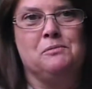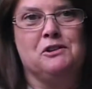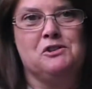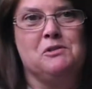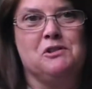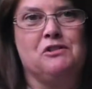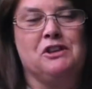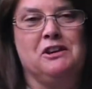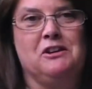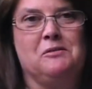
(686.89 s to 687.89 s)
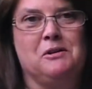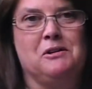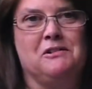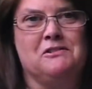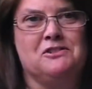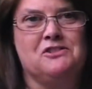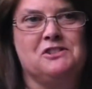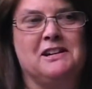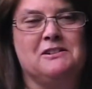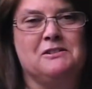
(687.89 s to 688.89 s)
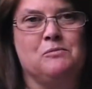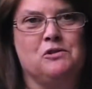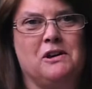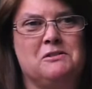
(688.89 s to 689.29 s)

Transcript: because when you're thinking about understanding what